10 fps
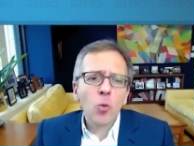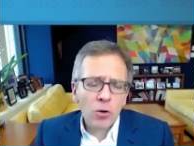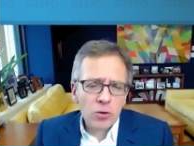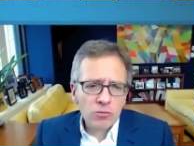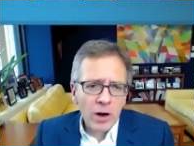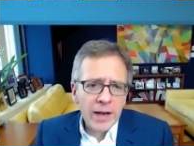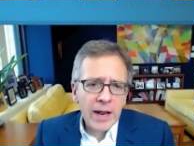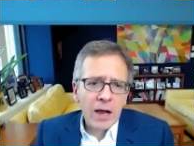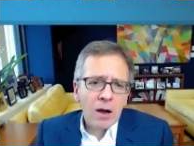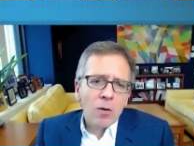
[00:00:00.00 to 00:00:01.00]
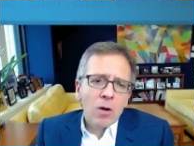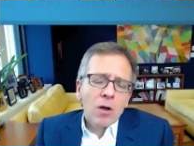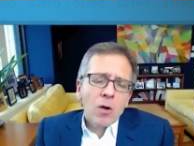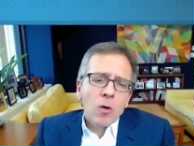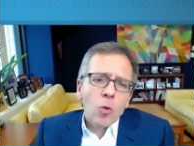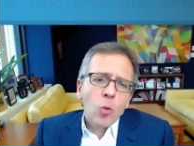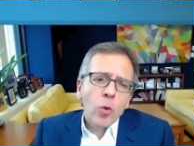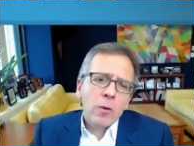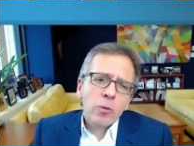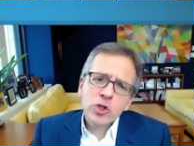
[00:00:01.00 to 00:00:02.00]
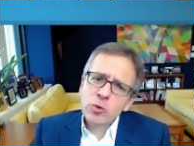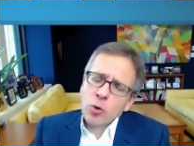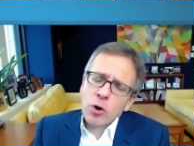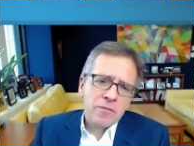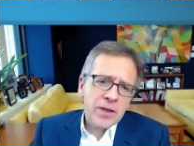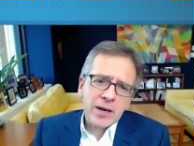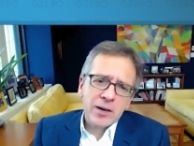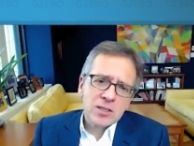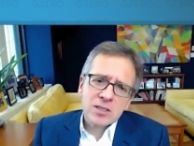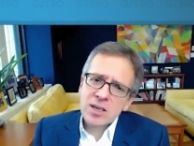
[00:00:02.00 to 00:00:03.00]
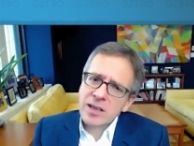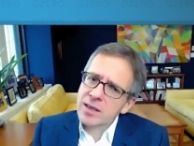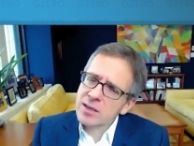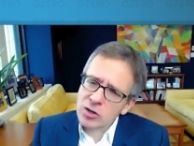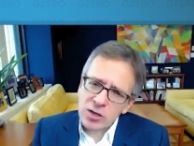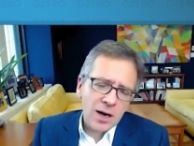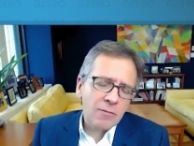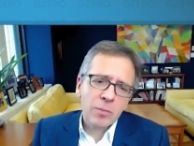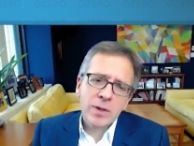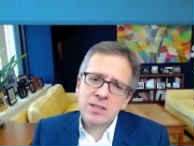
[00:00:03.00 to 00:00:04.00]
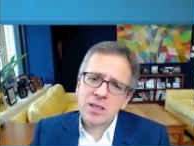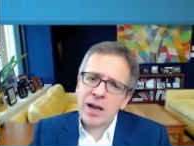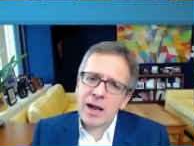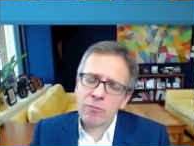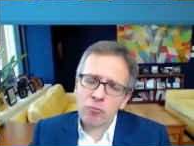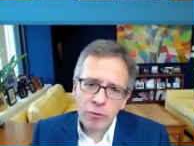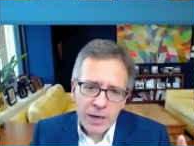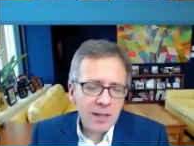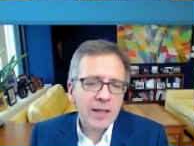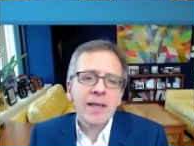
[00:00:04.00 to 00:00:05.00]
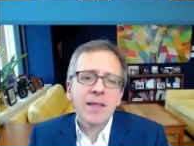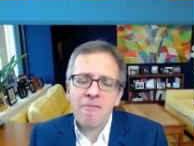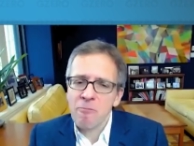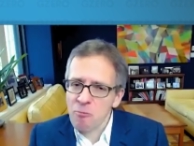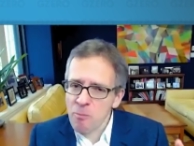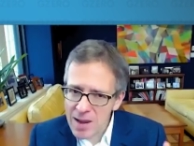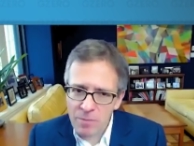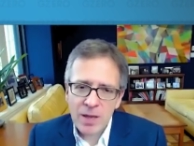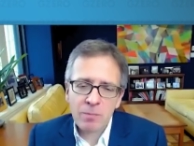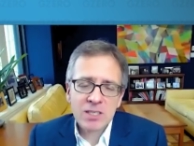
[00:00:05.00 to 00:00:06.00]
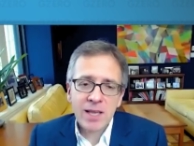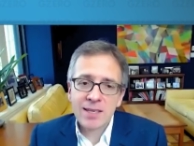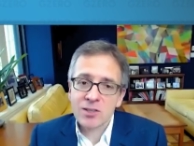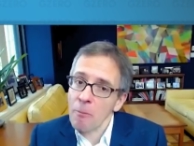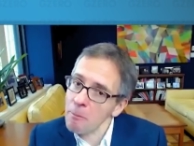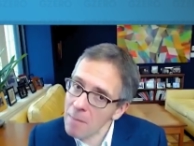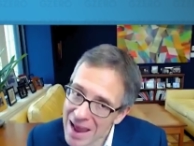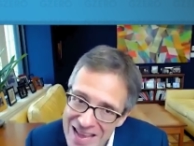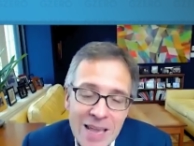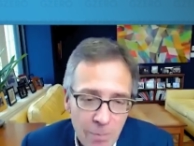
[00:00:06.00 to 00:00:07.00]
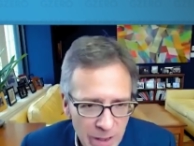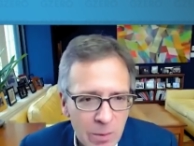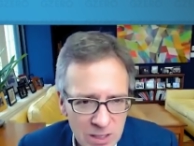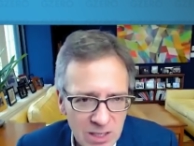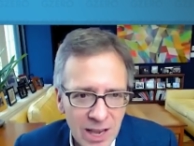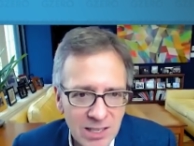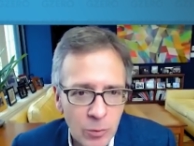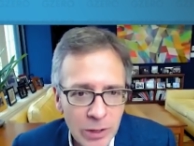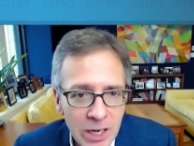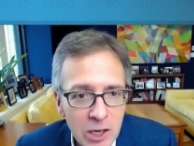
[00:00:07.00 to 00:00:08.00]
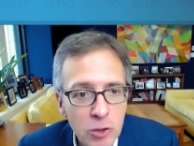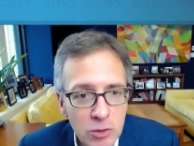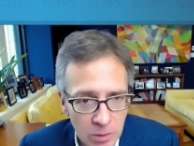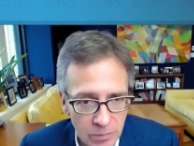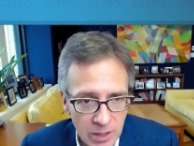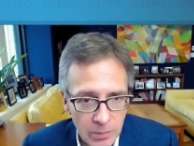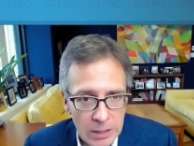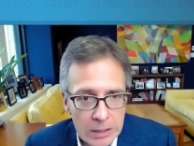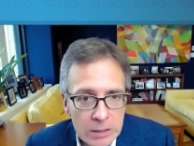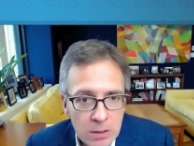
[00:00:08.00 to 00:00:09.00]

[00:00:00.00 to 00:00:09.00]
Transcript: the world right now, where would you point fingers and say these are governments that have really they've made big mistakes they're making big mistakes and we need to do something about it